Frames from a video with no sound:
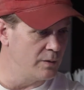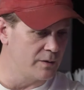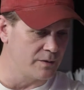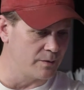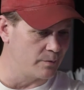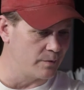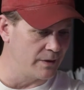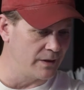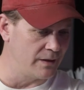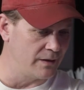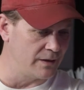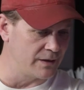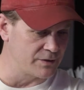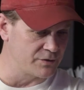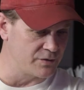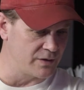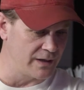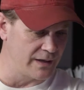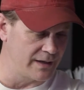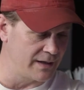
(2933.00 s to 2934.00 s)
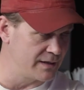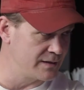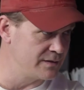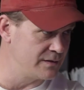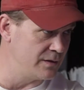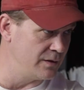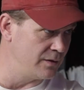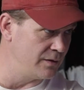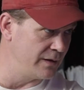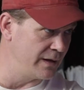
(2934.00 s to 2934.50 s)
With the right electronics,
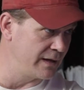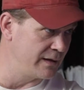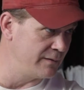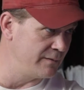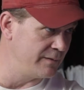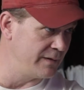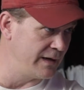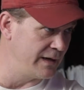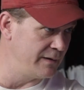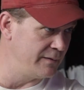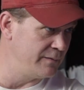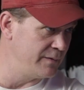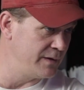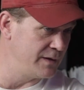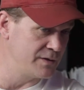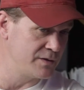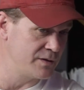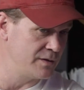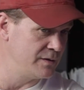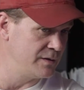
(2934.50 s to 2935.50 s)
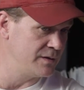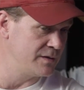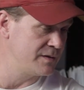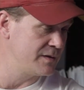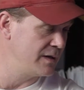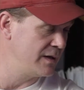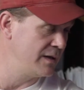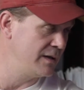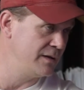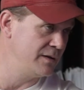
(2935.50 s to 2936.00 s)
they could find fish, and you
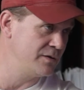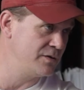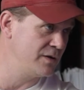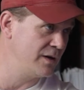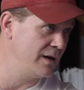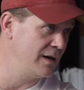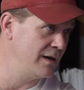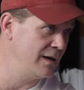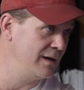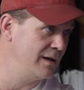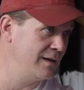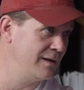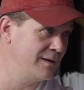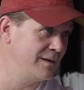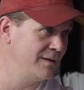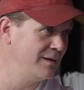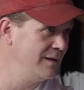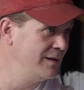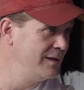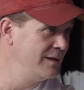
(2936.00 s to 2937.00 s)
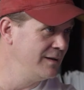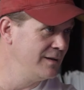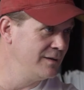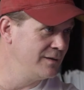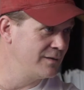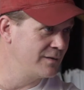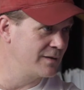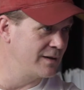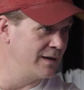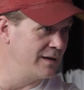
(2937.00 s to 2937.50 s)
sit in the shanty and
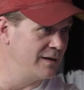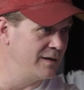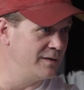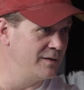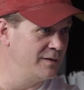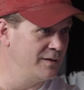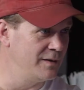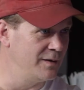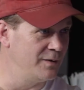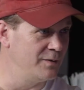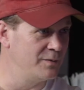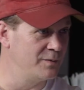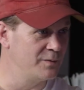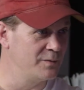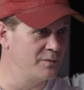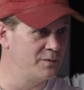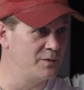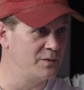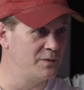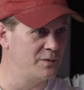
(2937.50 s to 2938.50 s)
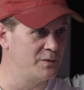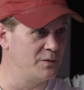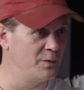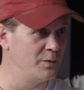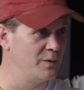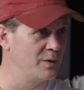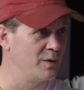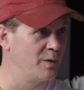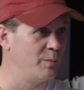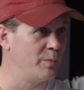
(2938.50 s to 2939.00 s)
just kind of, do
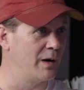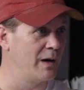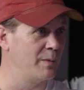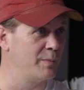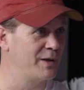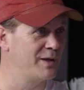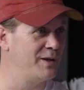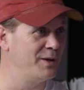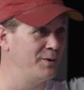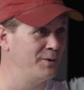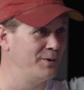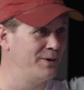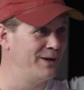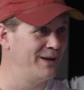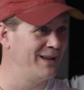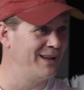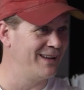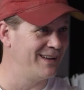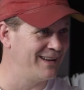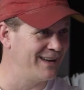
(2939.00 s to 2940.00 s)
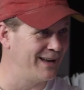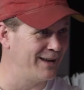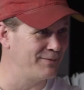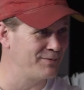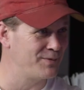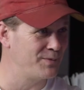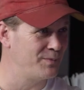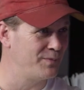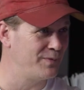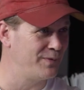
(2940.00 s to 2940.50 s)
a little barbecuing and have
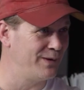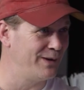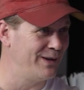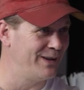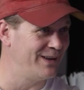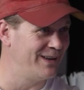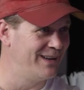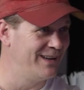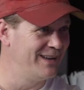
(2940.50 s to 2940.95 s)
some fun.